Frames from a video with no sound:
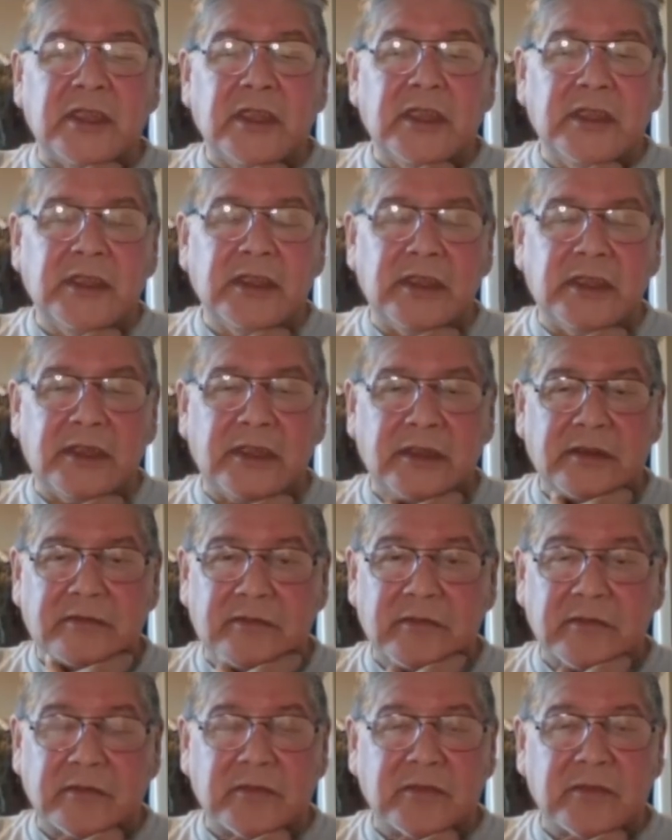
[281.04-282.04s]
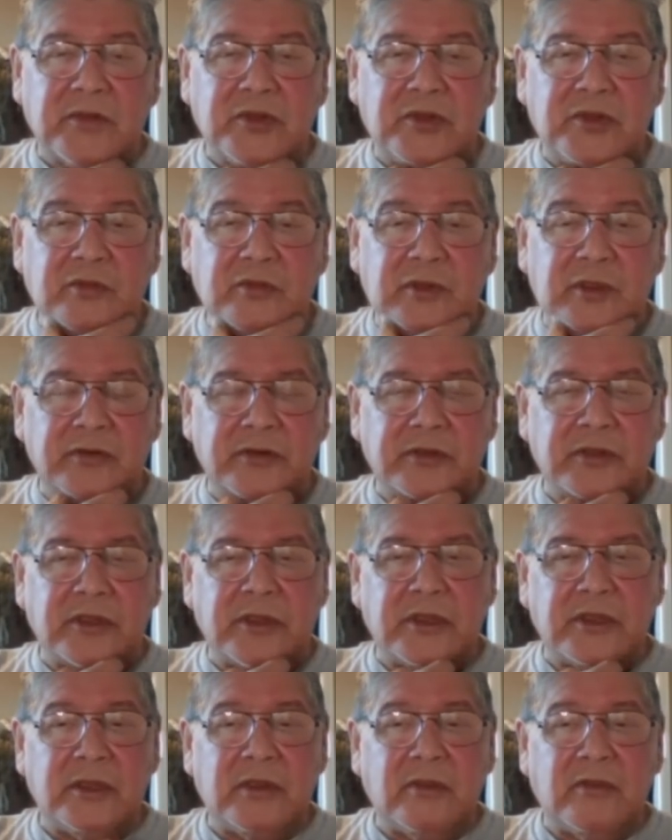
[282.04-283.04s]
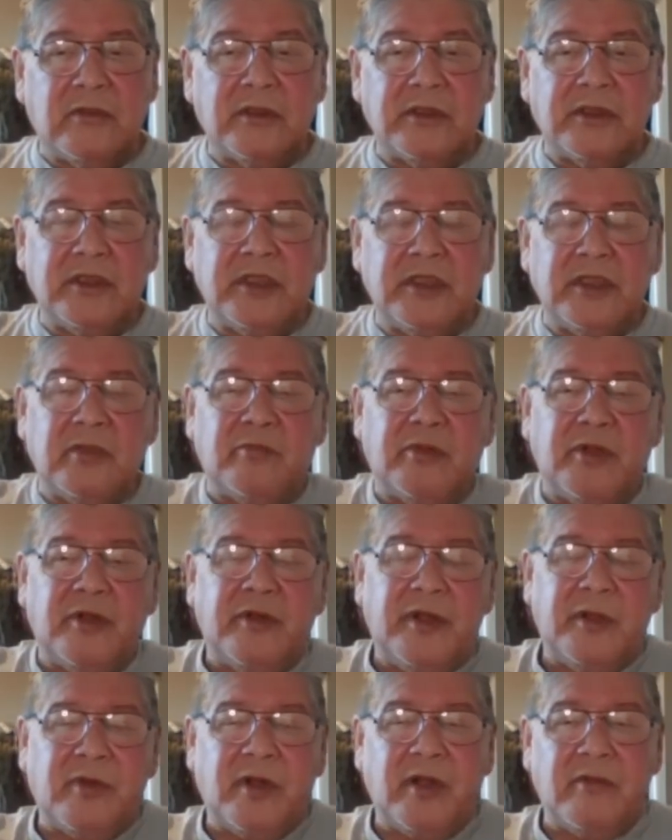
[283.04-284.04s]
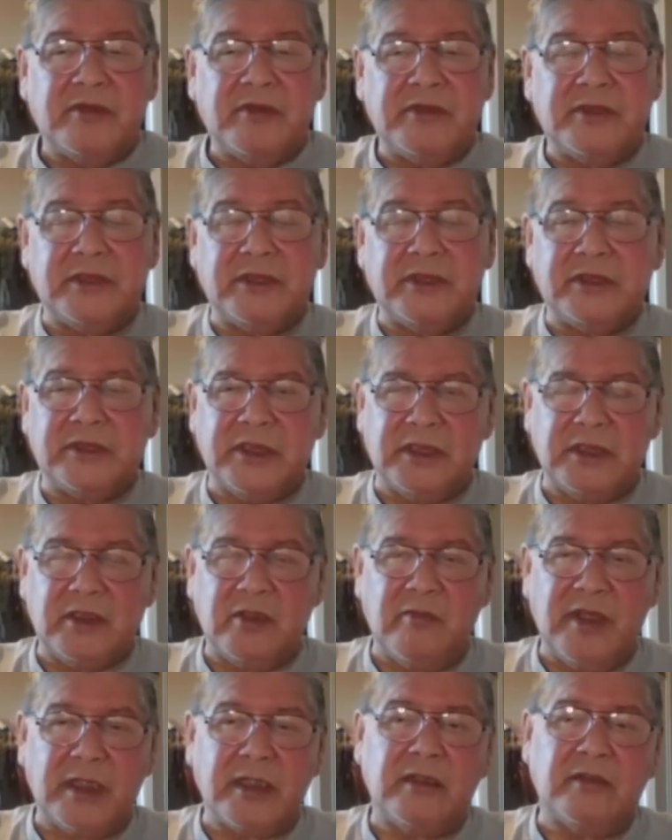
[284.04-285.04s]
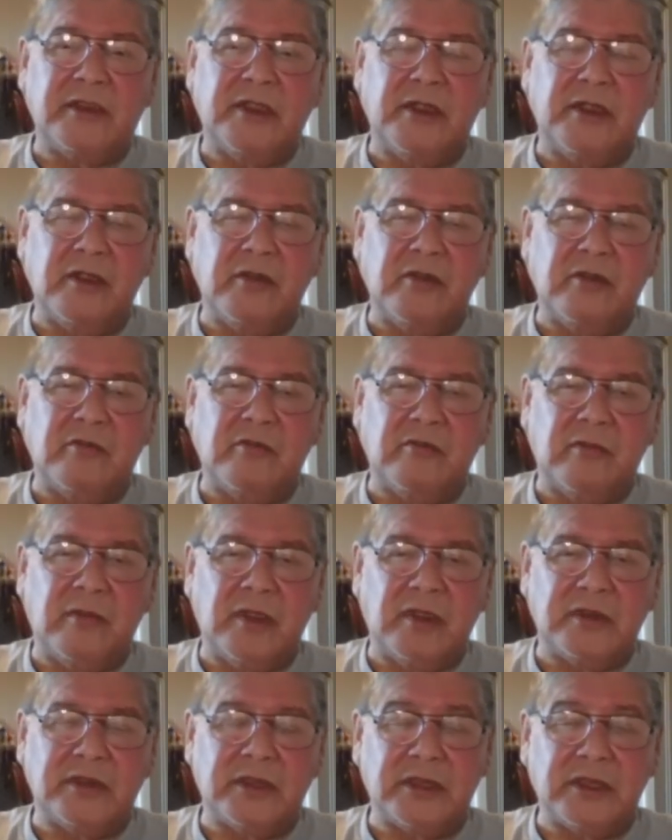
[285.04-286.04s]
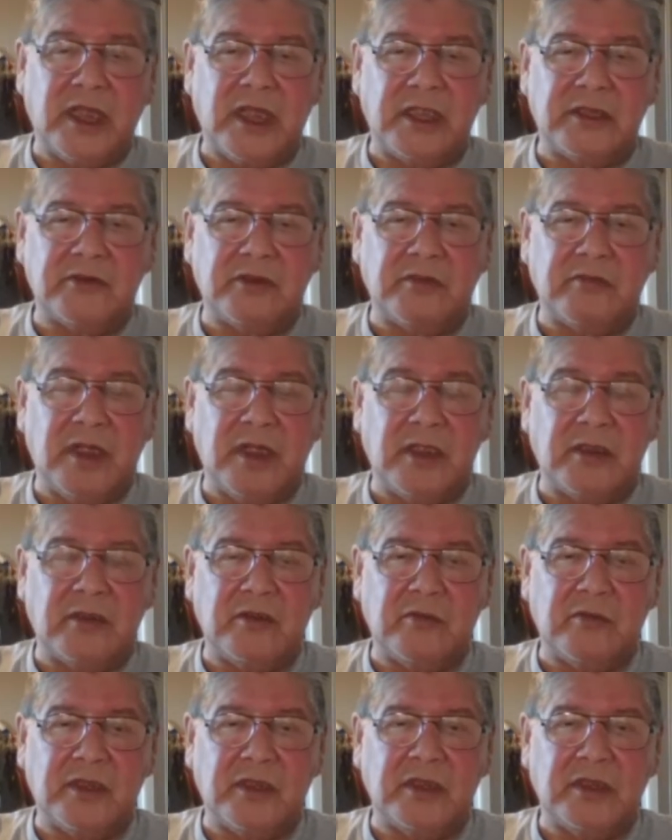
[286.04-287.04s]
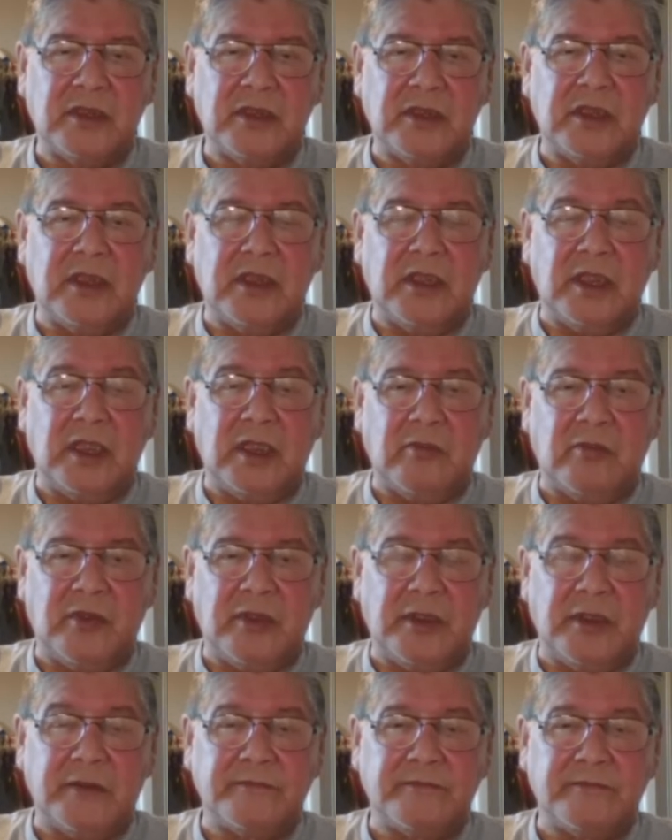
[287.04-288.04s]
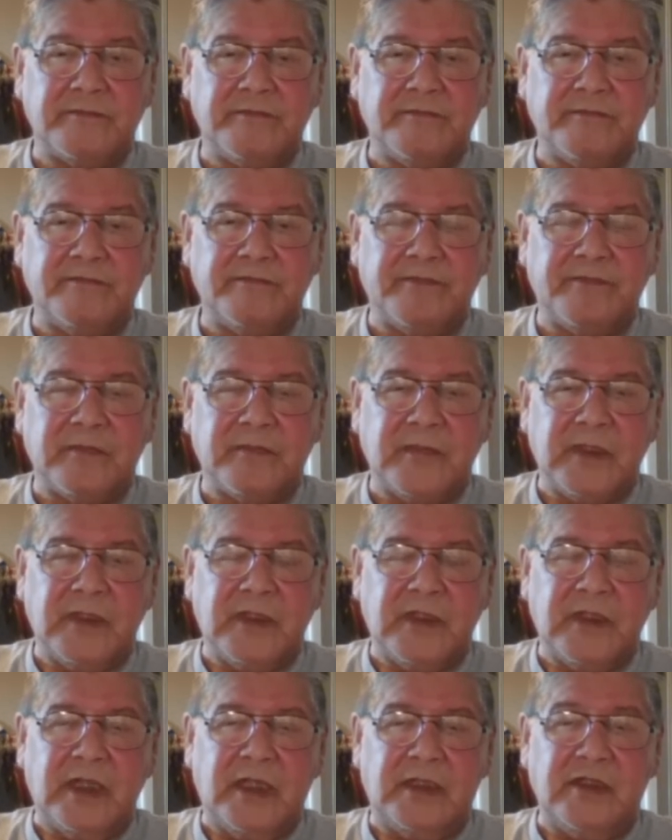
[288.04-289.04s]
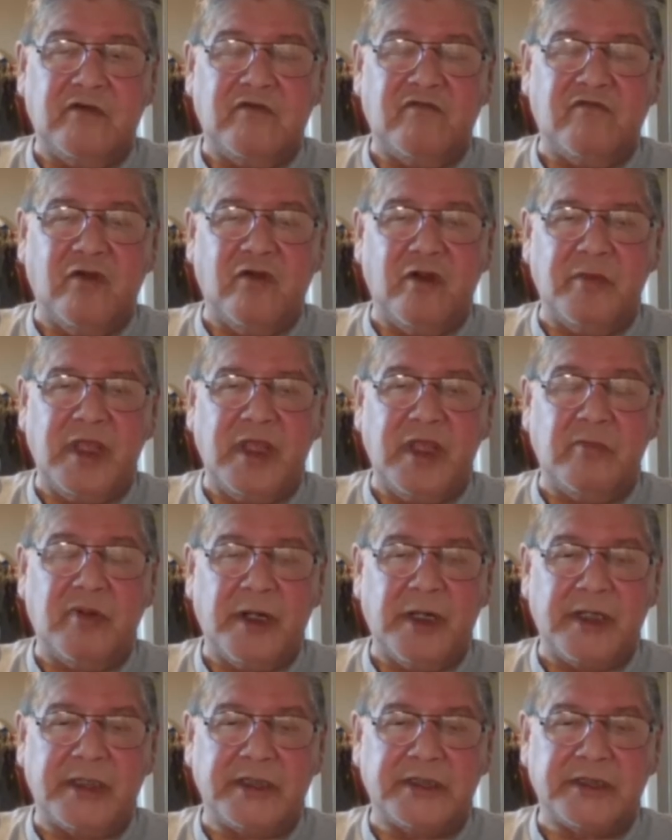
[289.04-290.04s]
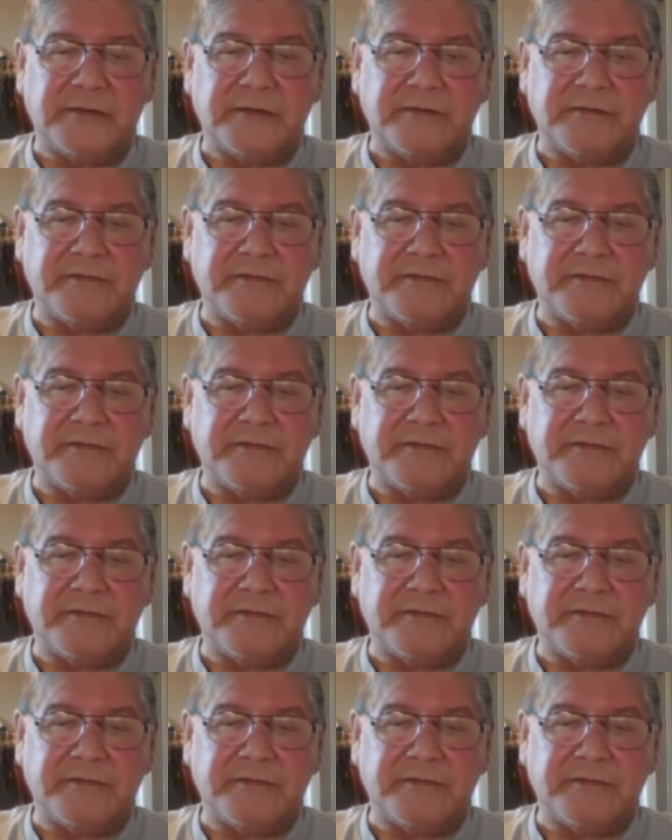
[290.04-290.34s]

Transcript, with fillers: and uh, throughout all the uh, prairie provinces and Quebec, Ontario, um, Saskatchewan, Manitoba, Alberta. And there are four main parts.